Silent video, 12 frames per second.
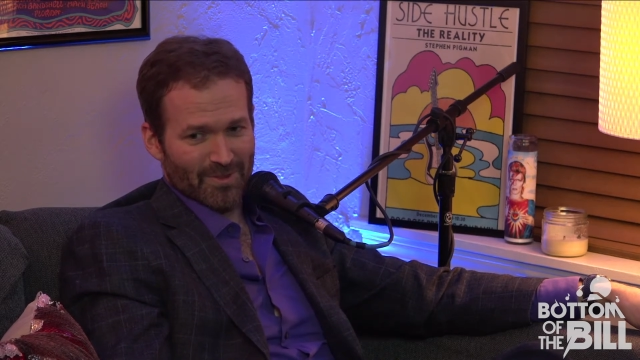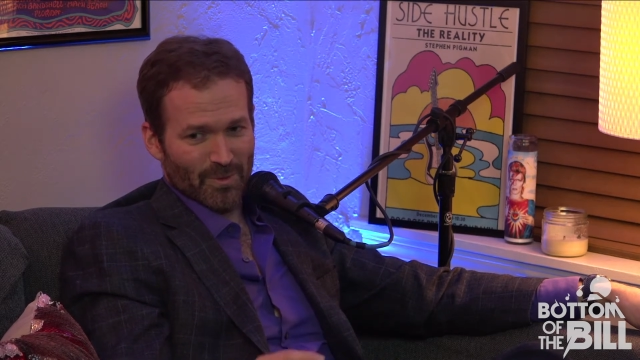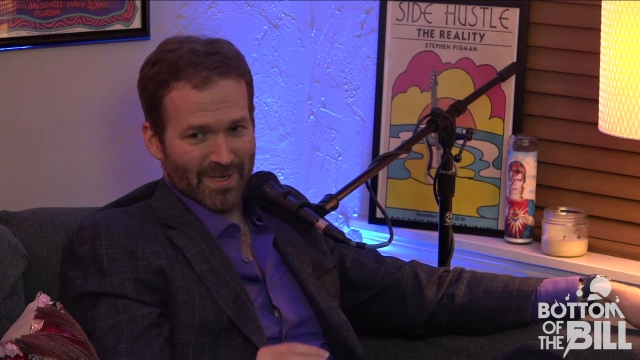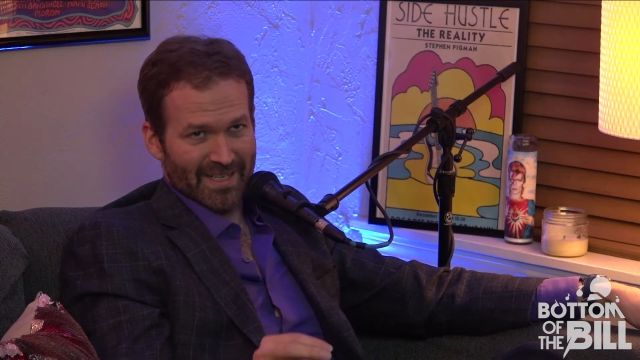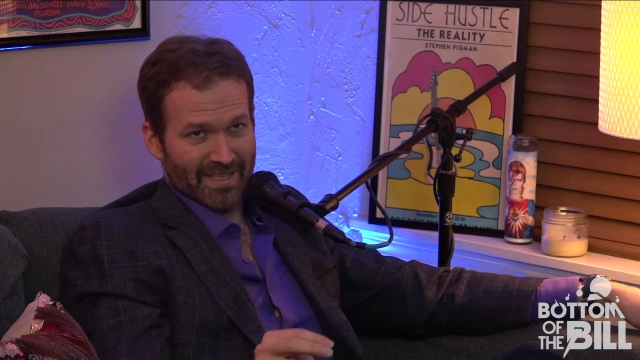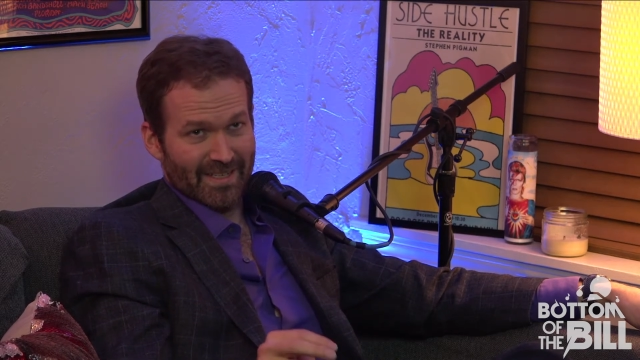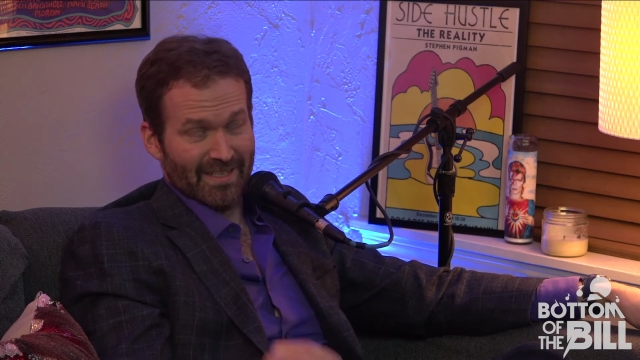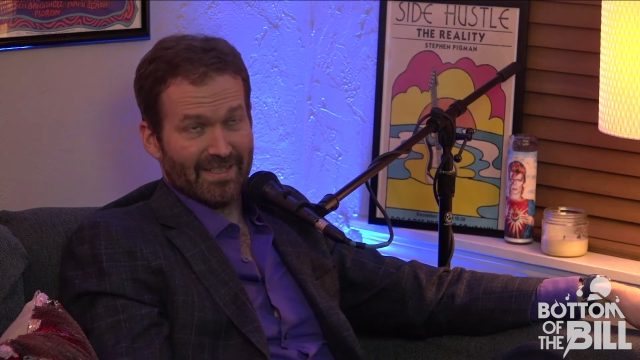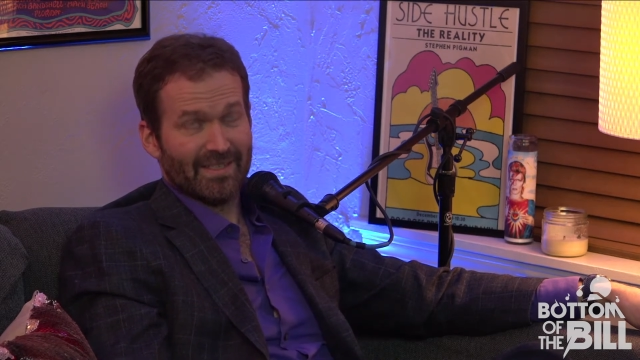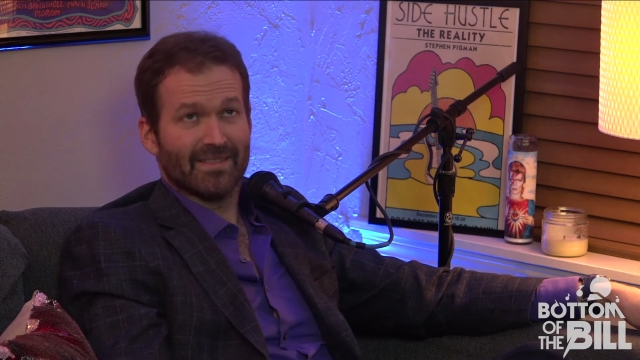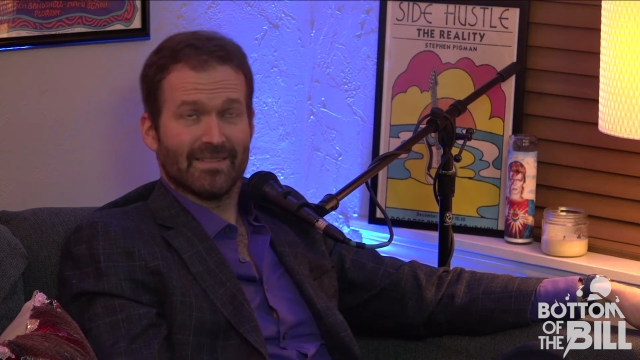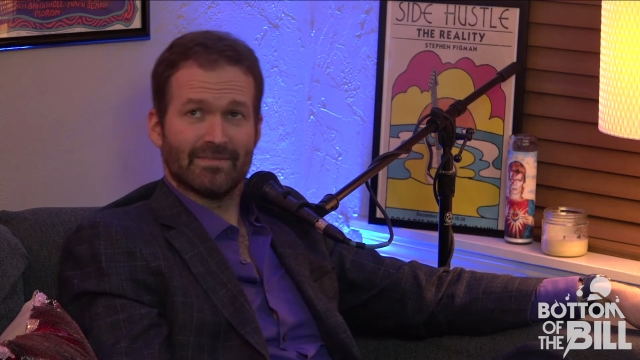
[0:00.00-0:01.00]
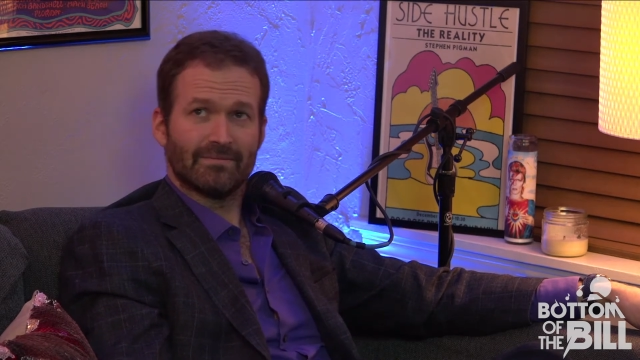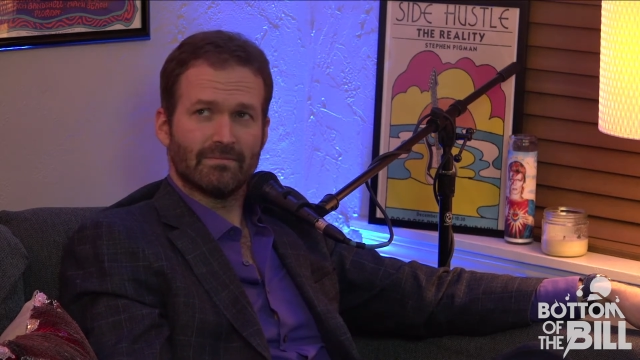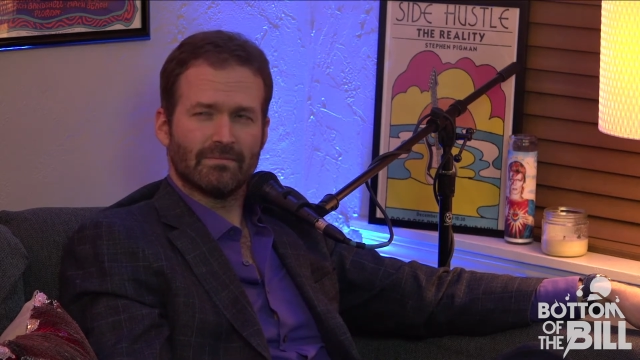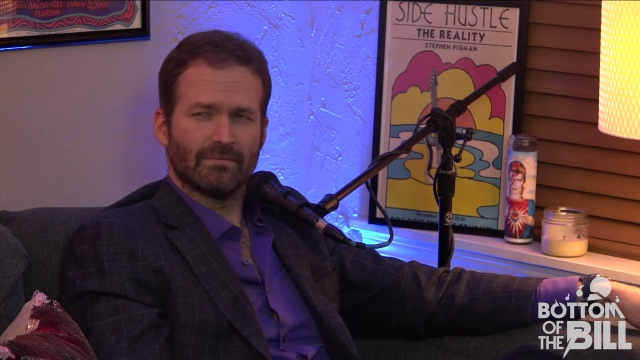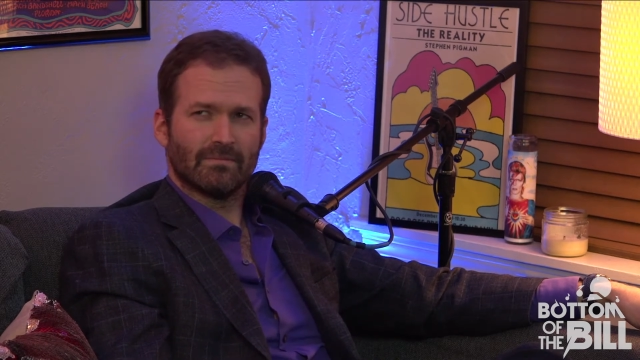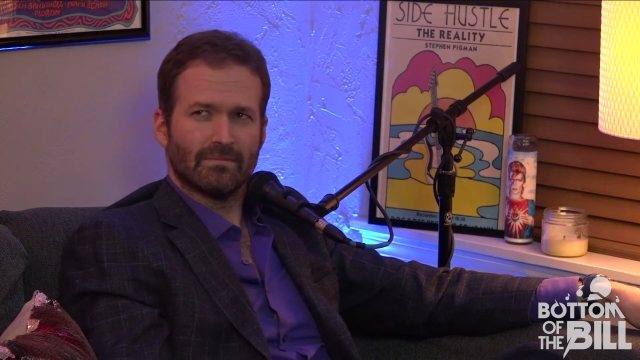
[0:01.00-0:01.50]

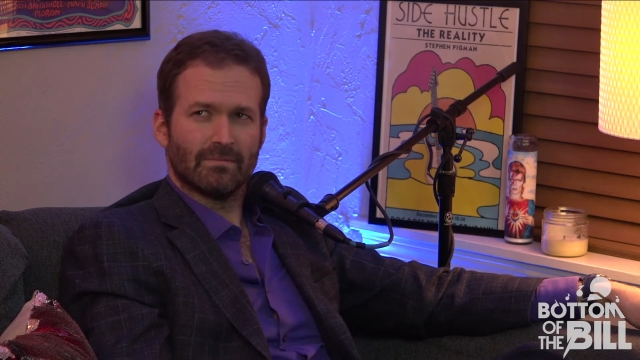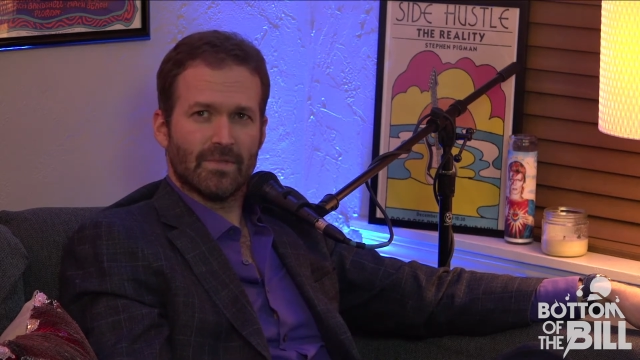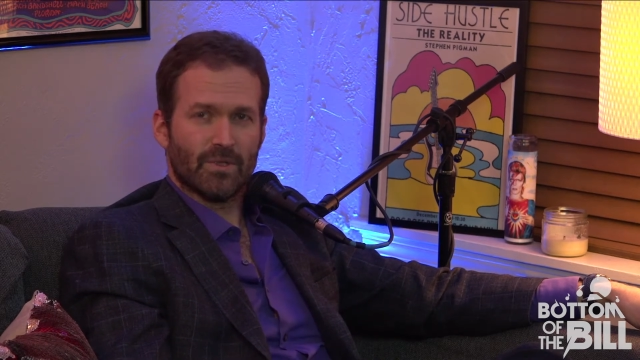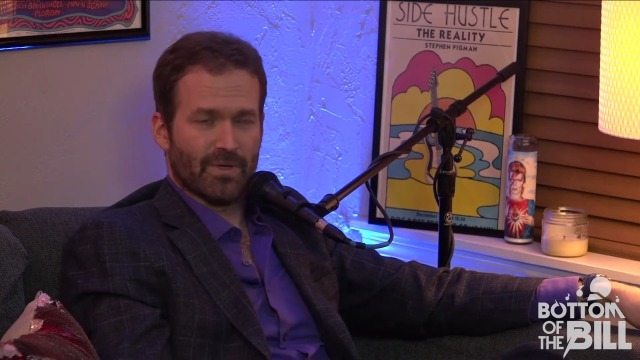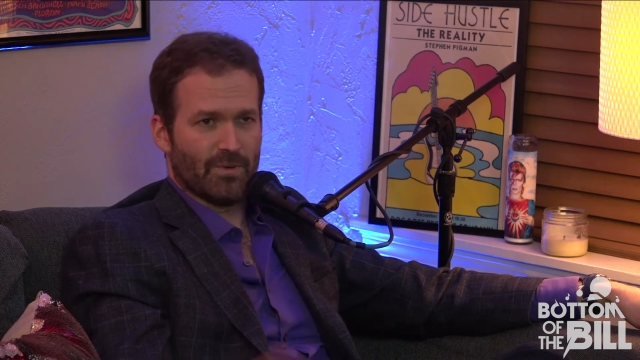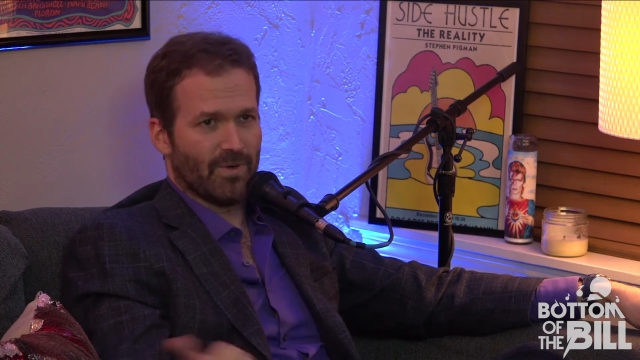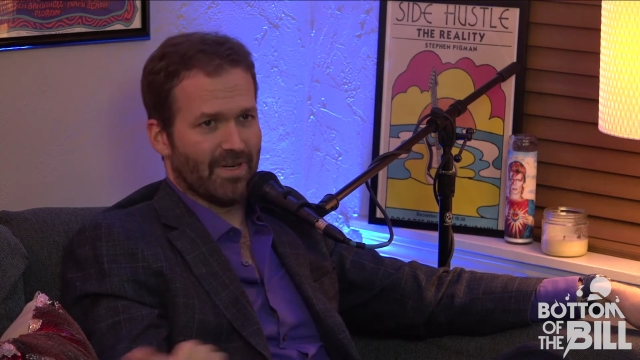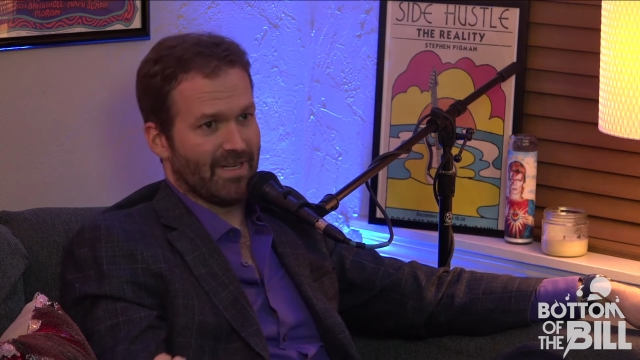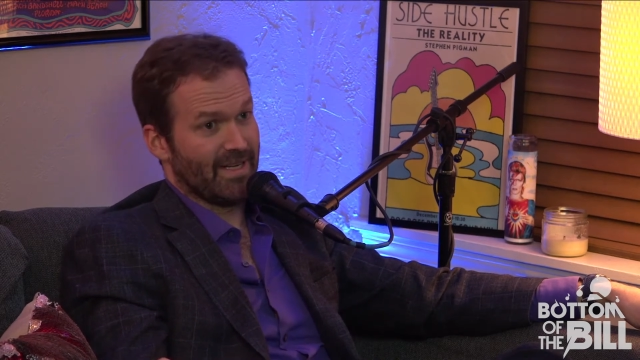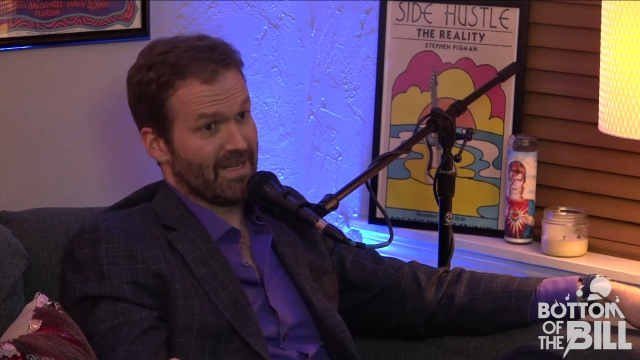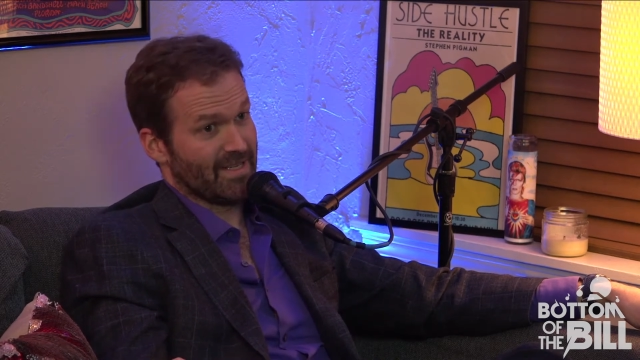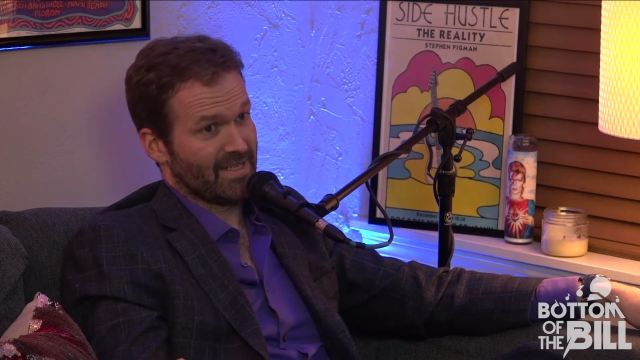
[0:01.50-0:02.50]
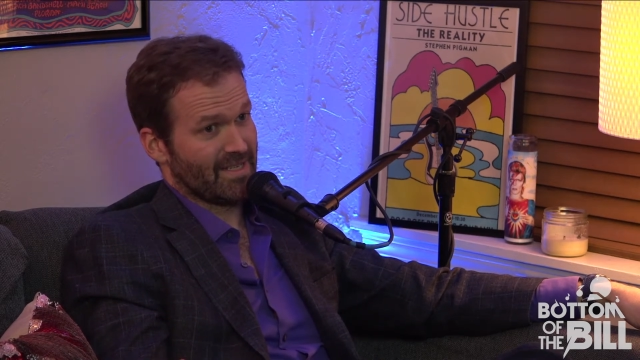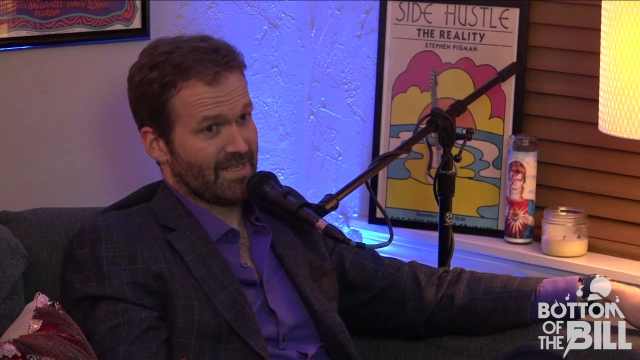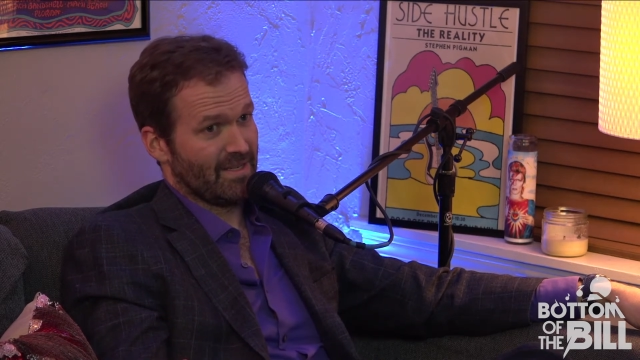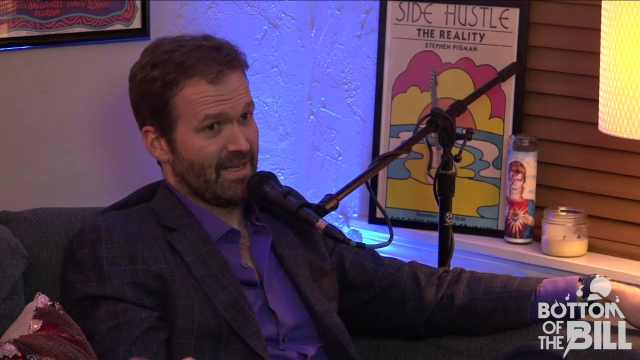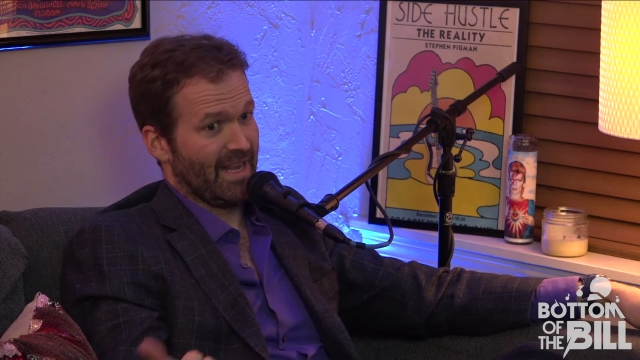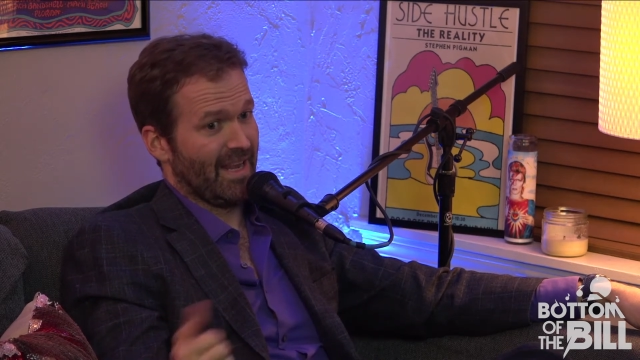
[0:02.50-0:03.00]
2021, yes.